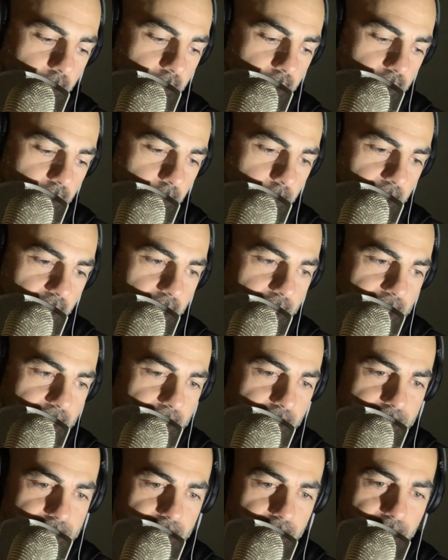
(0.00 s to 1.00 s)
Your body
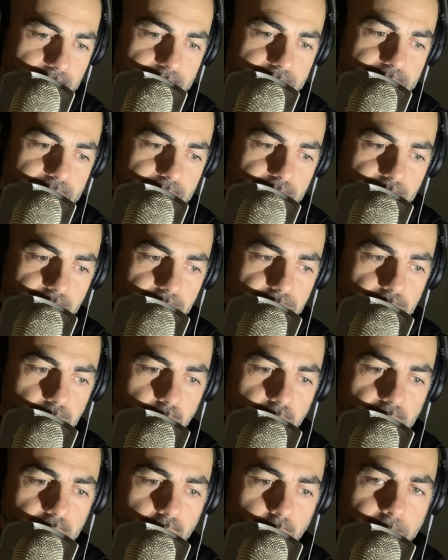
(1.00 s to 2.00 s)
is connected, and if you
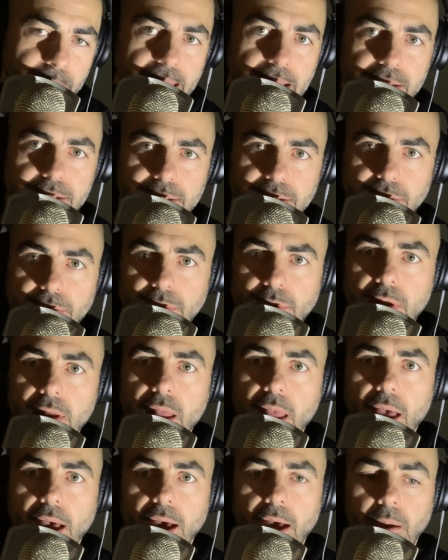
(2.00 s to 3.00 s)
want to go back to
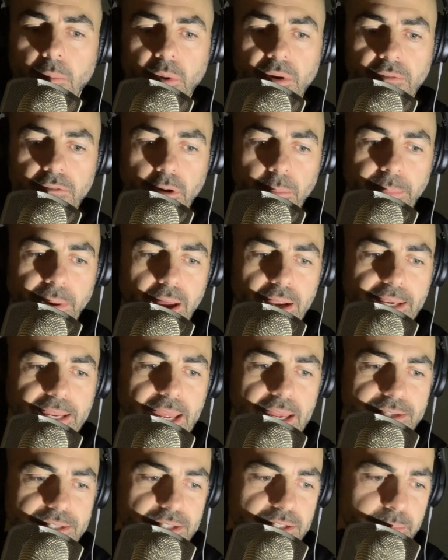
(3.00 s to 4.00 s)
one of our
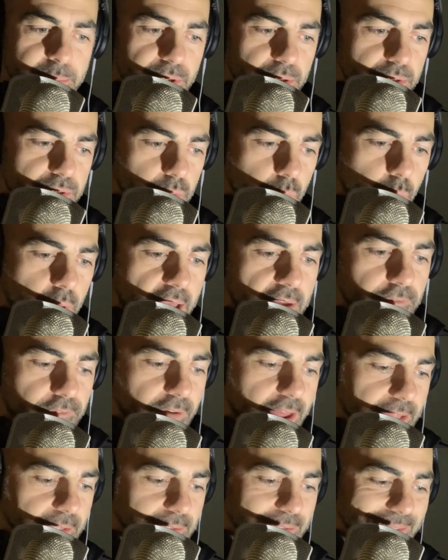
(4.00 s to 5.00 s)
podcasts, The Spiritual
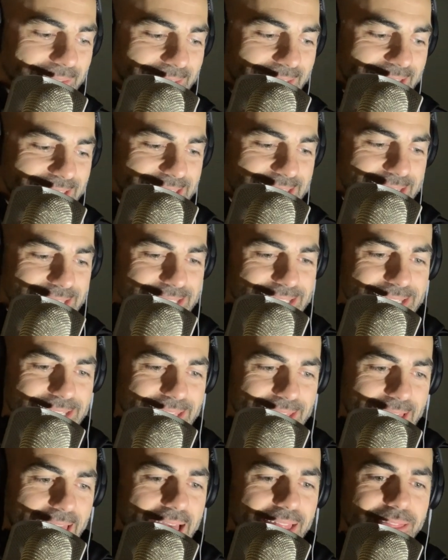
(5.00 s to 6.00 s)
Wi-Fi, listen to
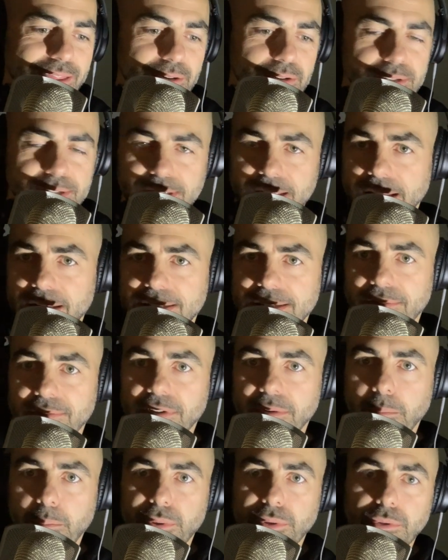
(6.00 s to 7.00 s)
that. There's
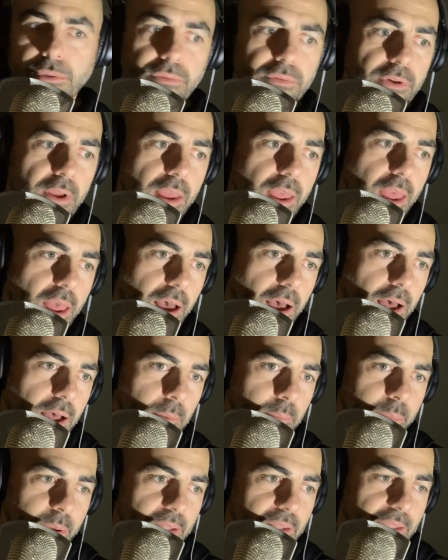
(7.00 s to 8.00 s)
scientific proof,
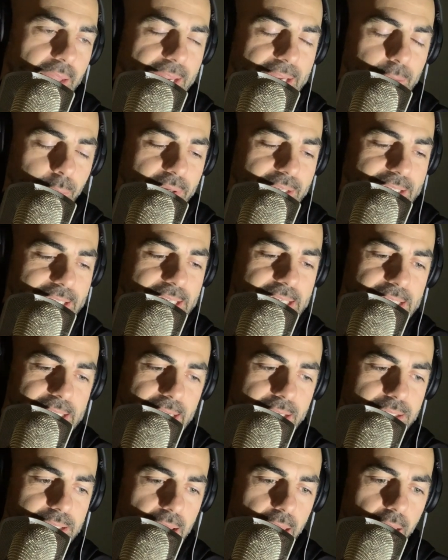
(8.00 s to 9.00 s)
but like we need
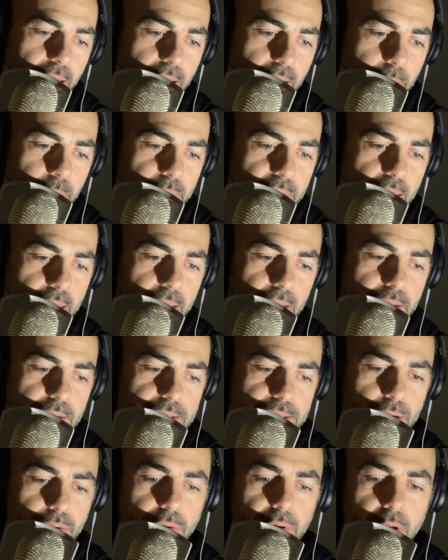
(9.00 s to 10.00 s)
it. And
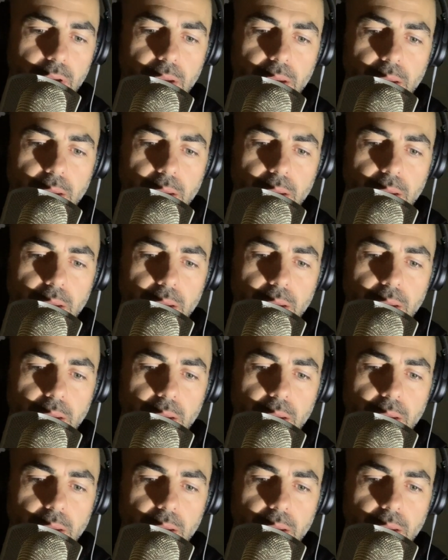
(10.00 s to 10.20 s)
so